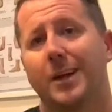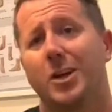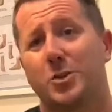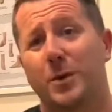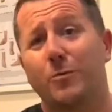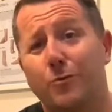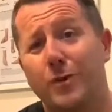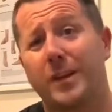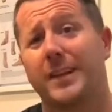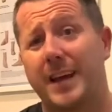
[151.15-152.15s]
So we're
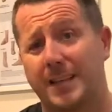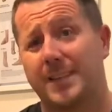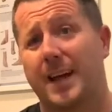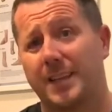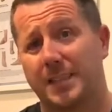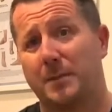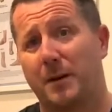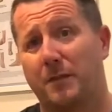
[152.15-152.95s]
really excited about